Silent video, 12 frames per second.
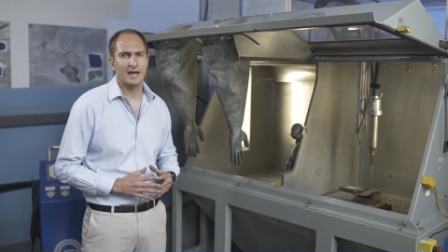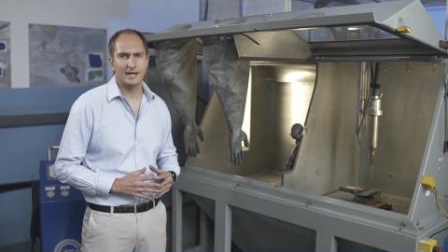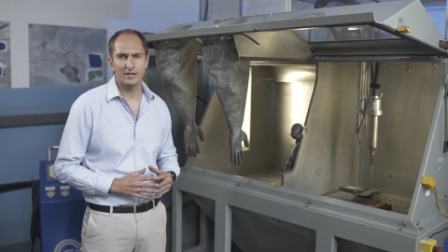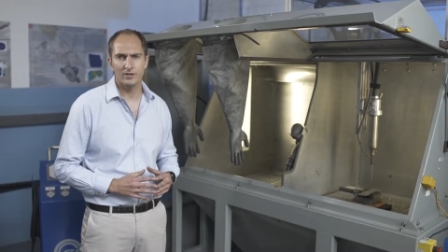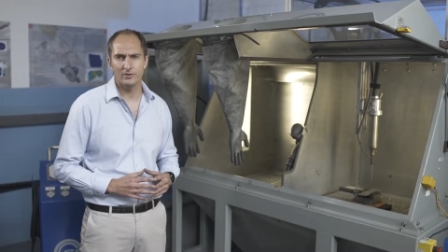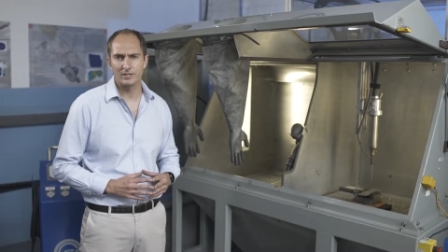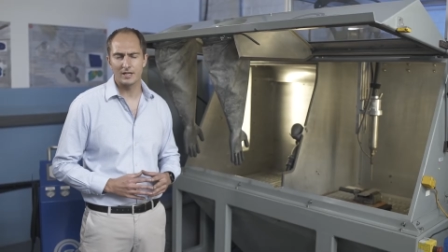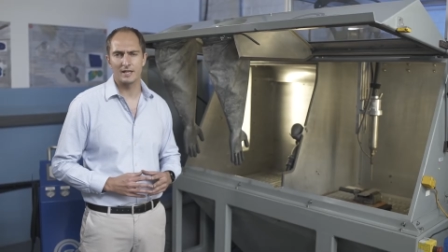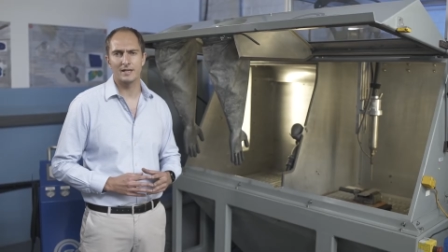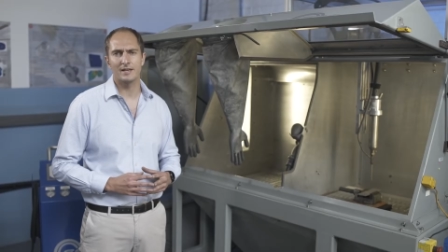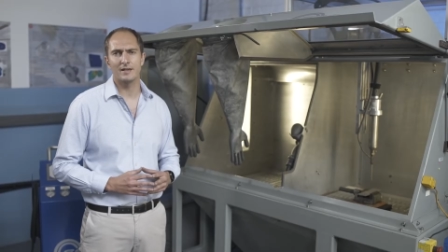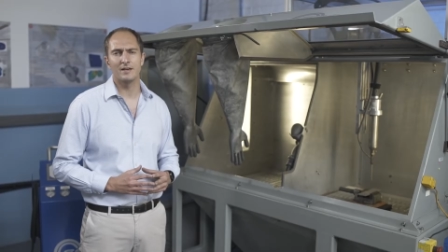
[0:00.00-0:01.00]

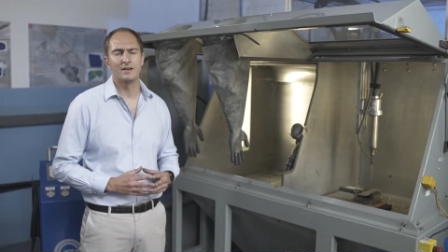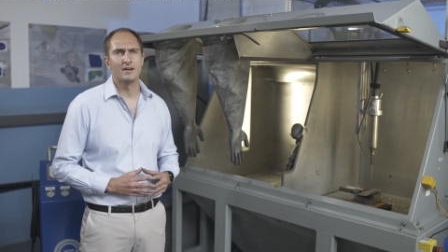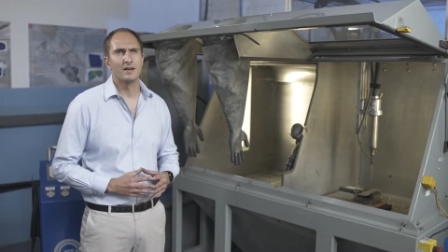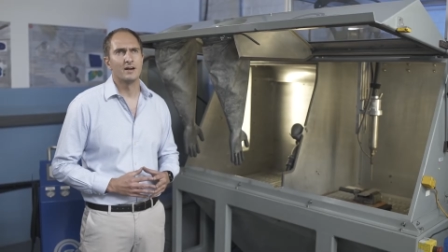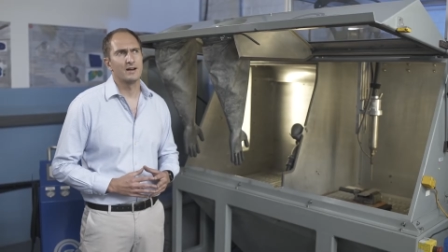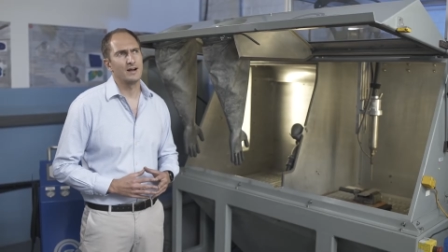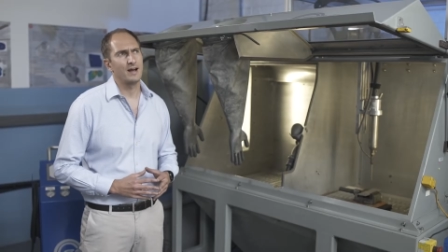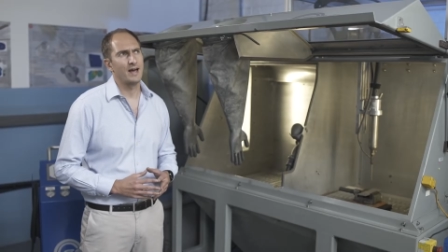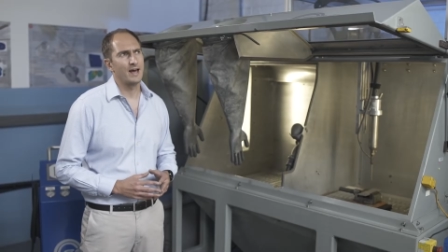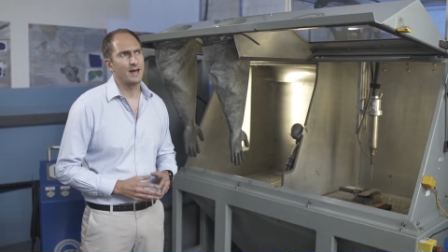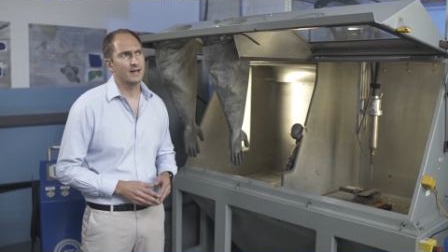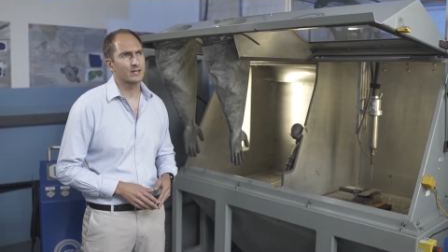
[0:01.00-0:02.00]
accurately
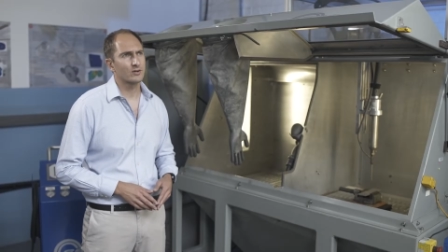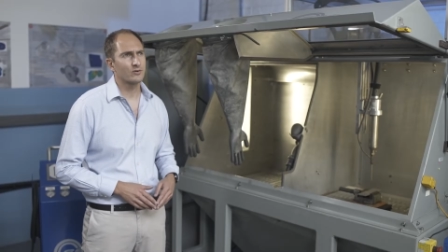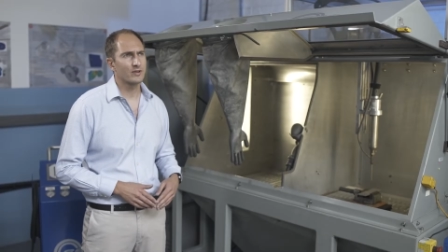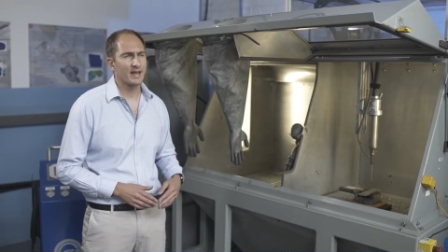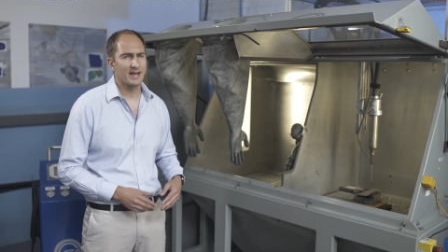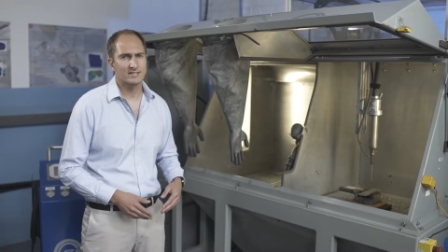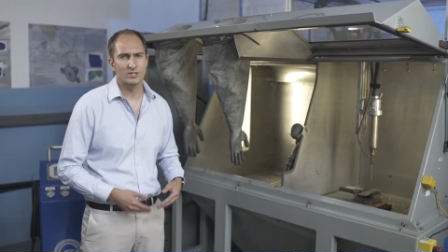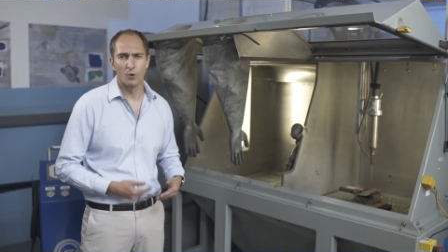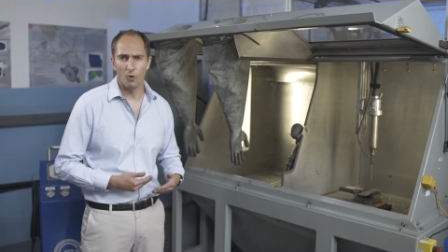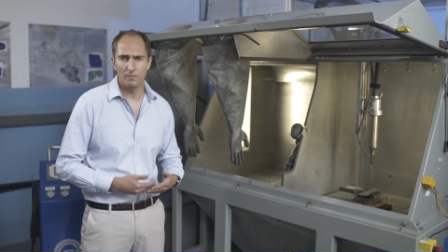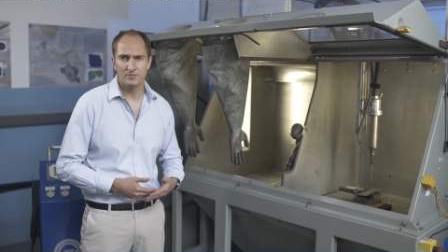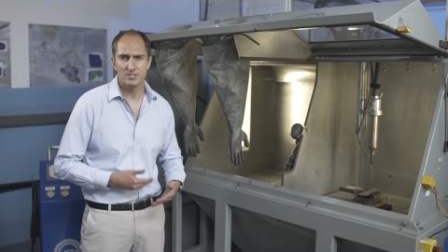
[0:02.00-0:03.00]
uh, create an
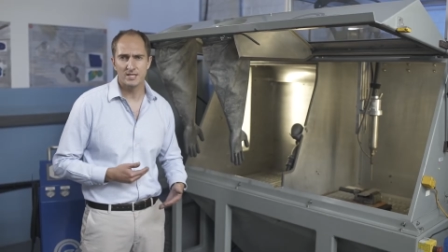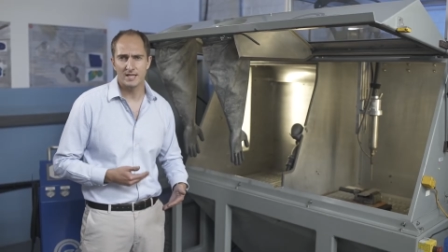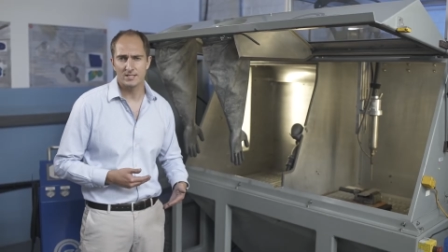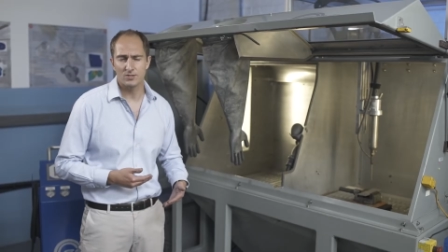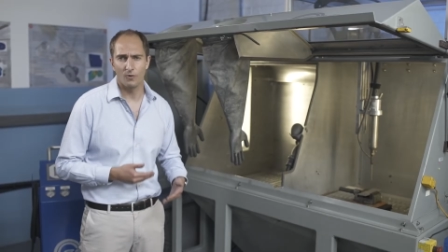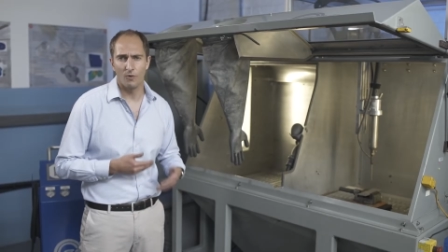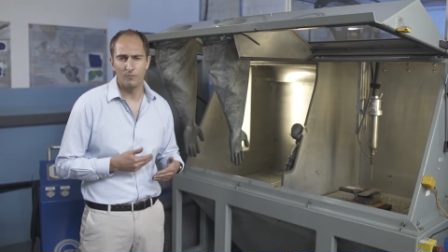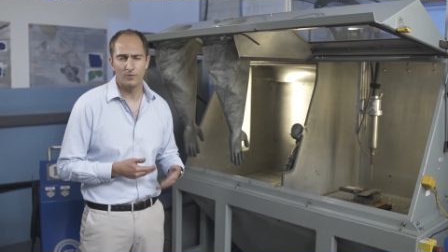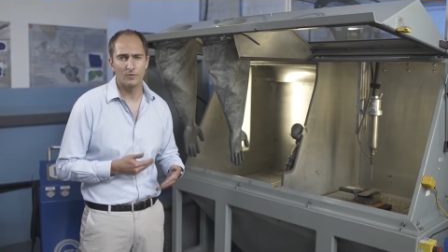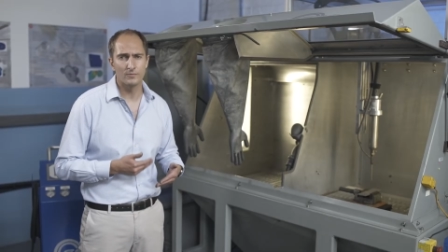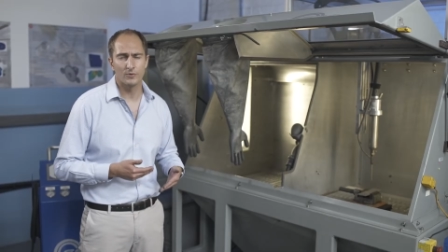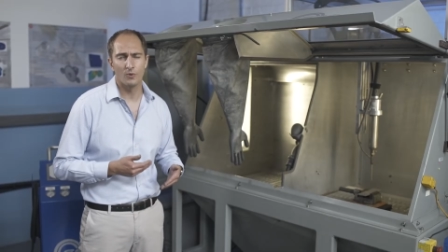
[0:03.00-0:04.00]
offset off
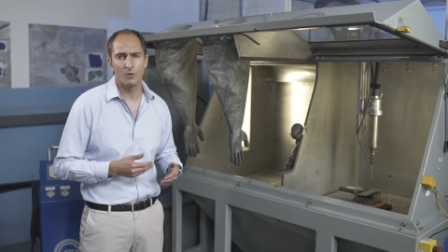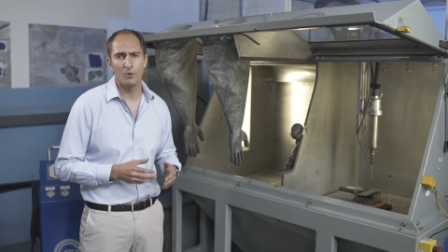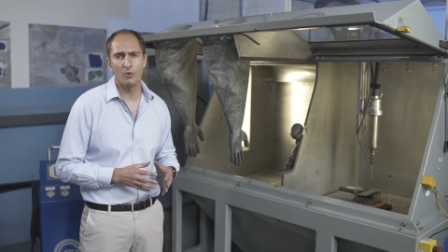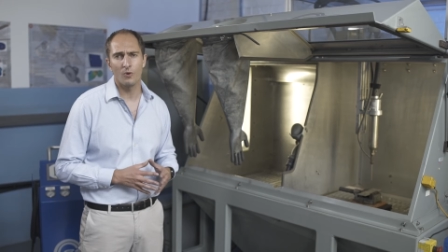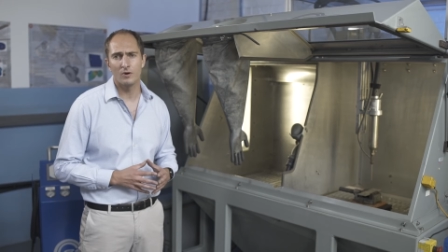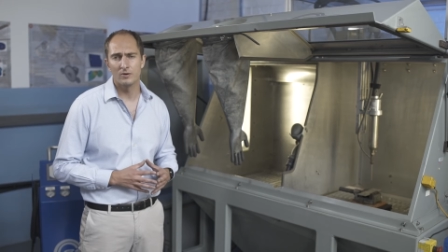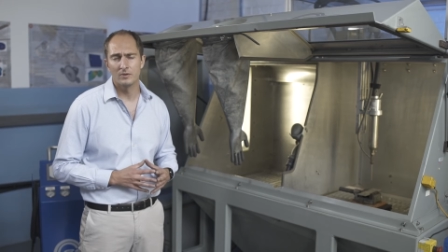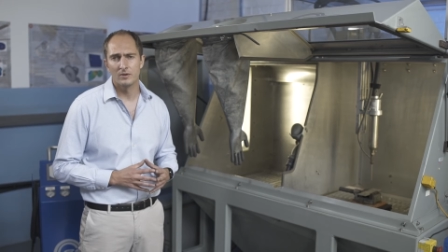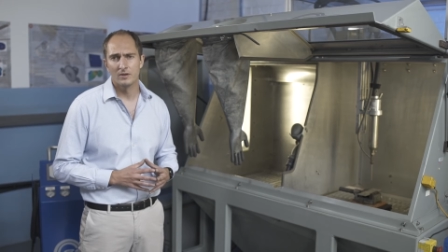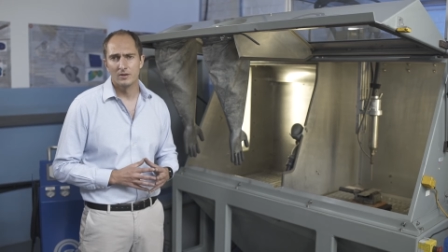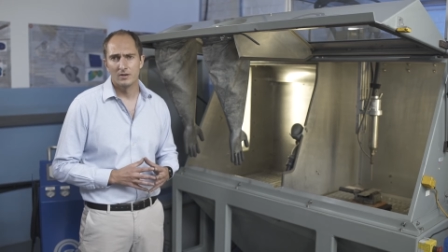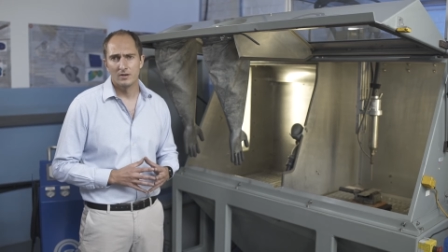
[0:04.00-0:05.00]
of your
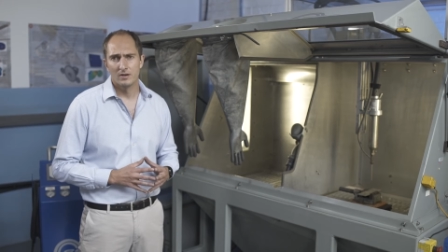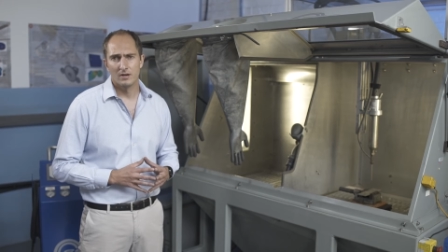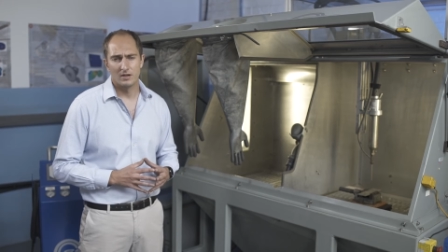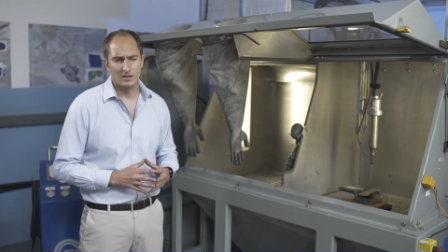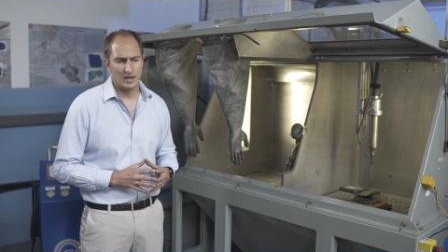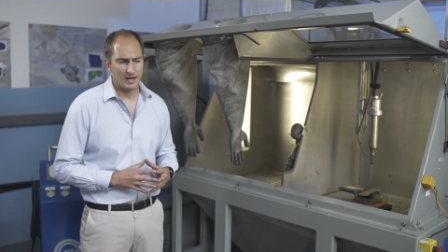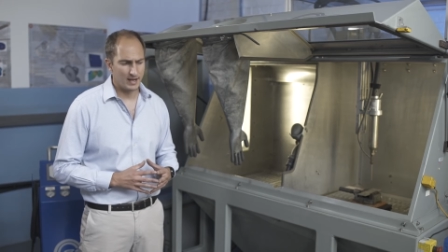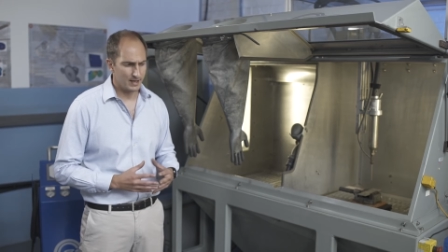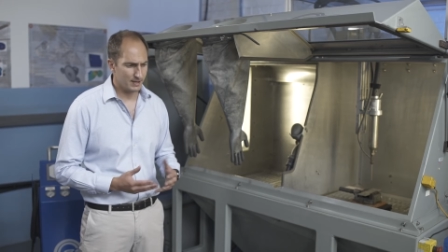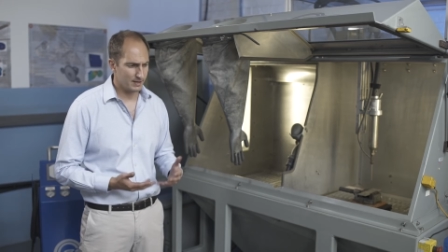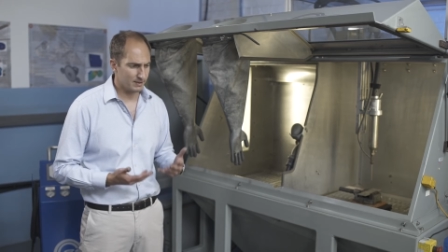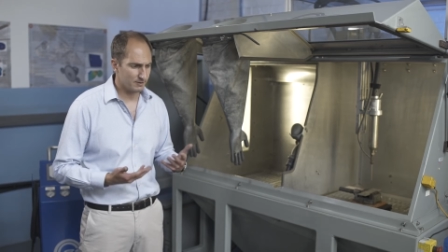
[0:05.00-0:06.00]
uh,
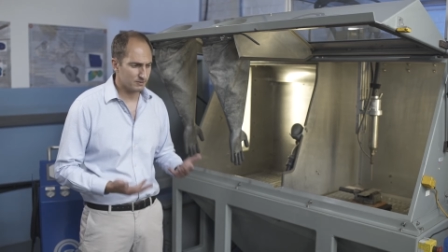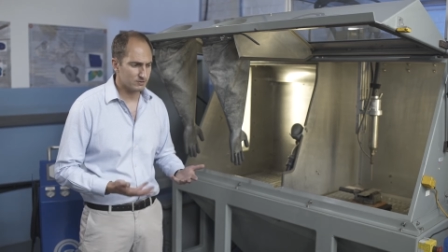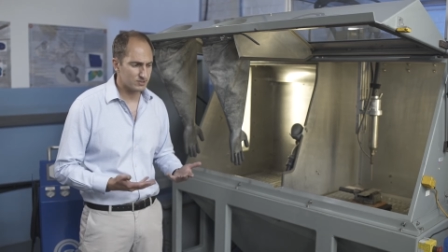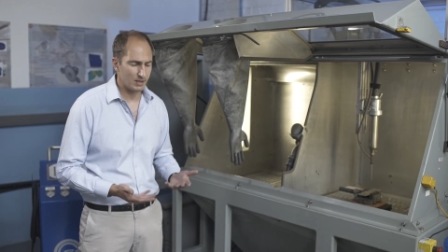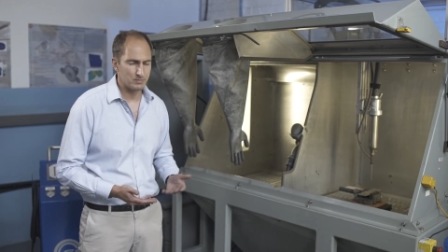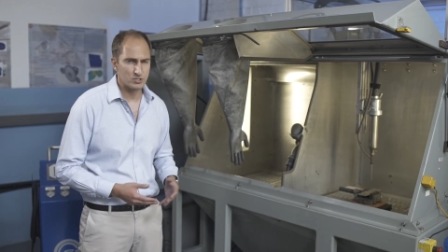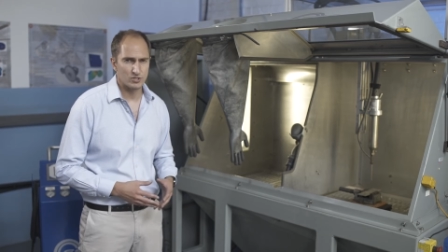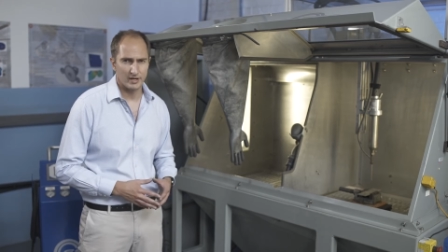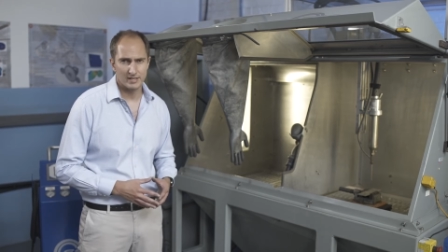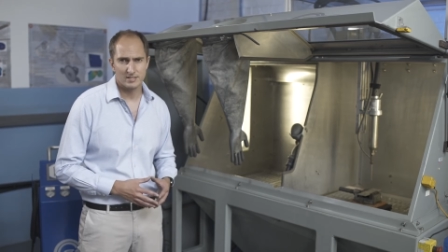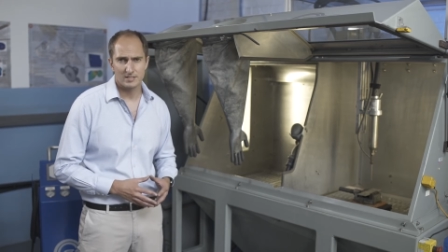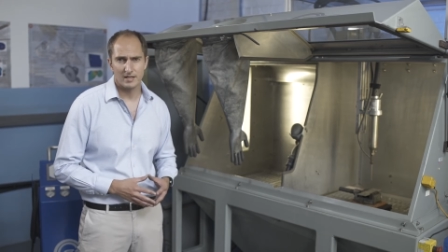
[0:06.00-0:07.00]
substrate.